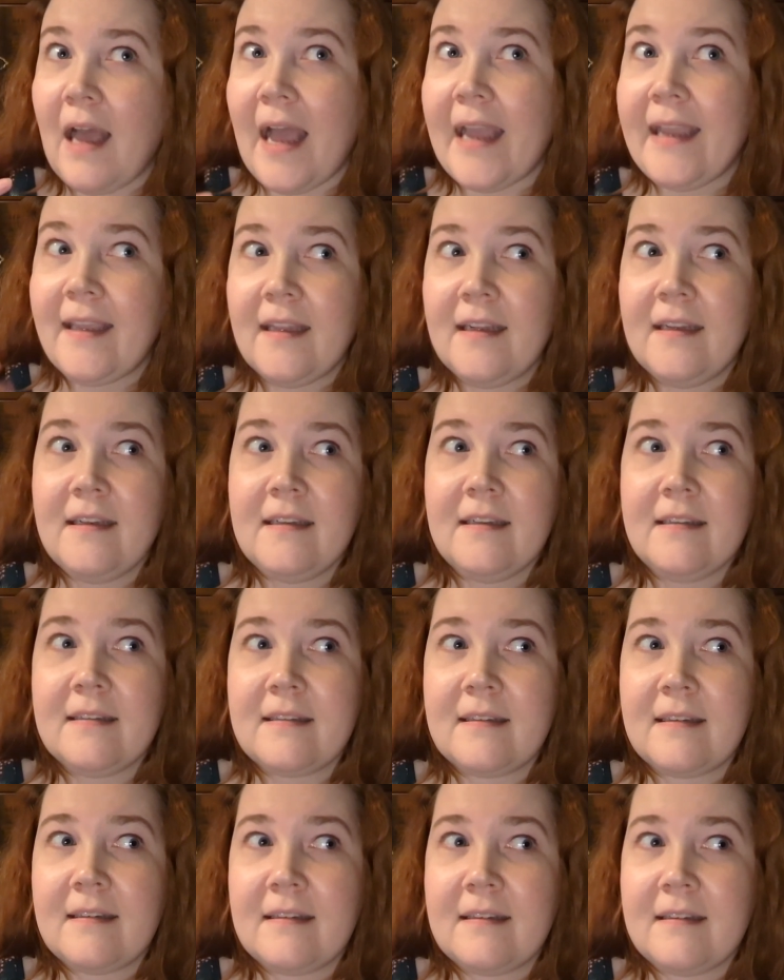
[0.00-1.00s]
can
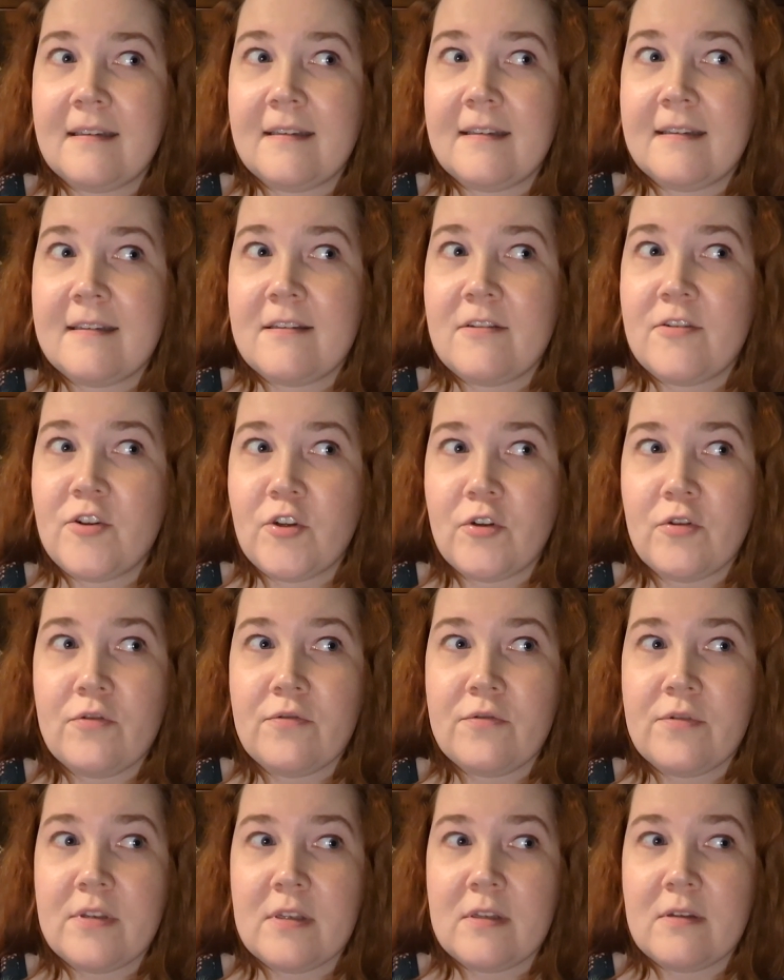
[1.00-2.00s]

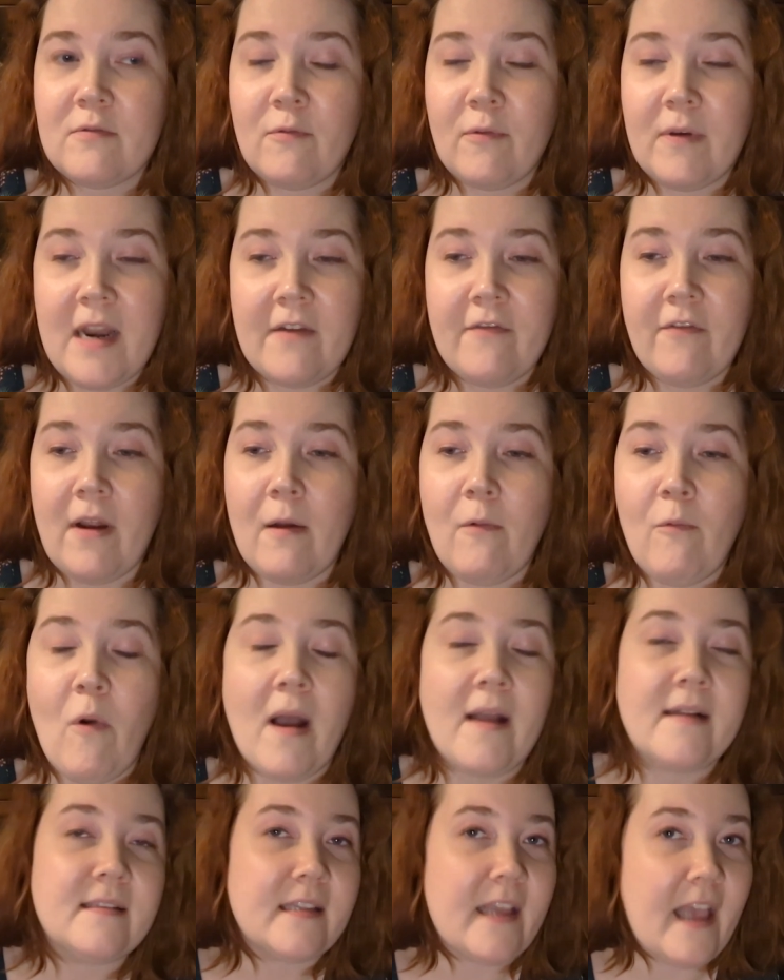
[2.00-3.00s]
choose whenever I
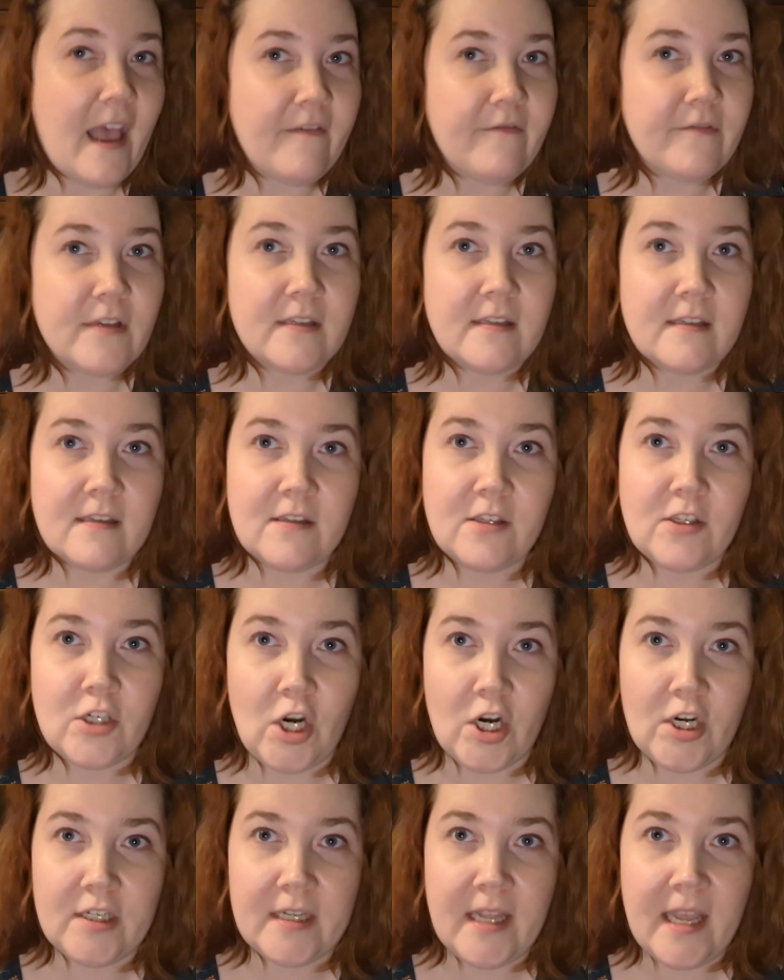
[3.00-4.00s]
want to have a
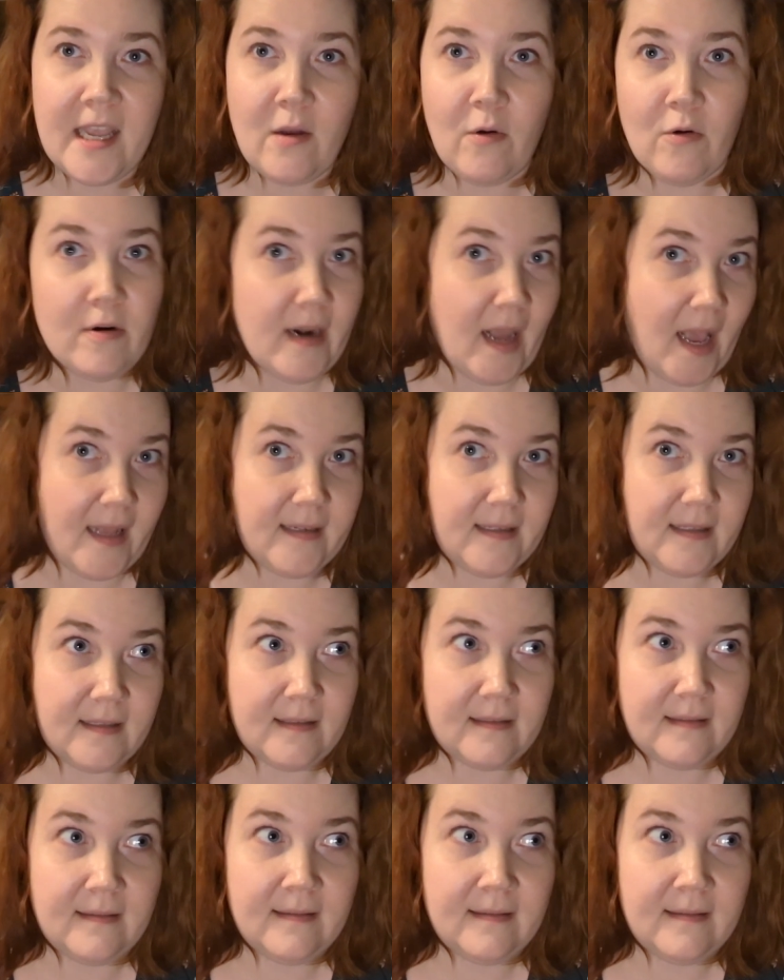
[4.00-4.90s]
start date or not.